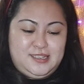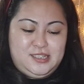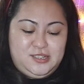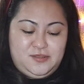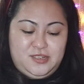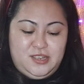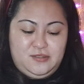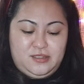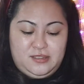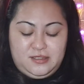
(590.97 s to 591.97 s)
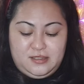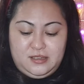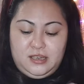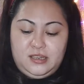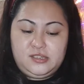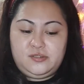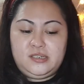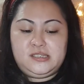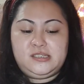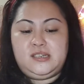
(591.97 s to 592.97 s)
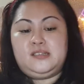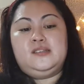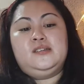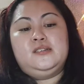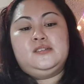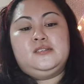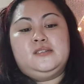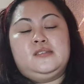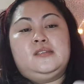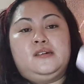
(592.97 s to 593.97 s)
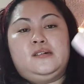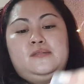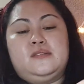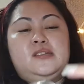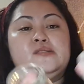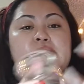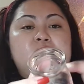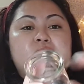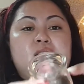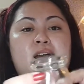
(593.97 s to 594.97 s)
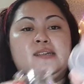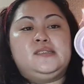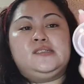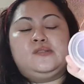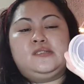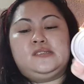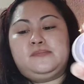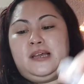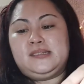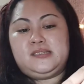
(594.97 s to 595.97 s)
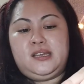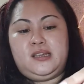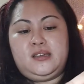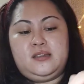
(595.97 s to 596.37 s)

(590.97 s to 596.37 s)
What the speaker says: It's so cute. And it's really sealed. This one is glass, this one is plastic.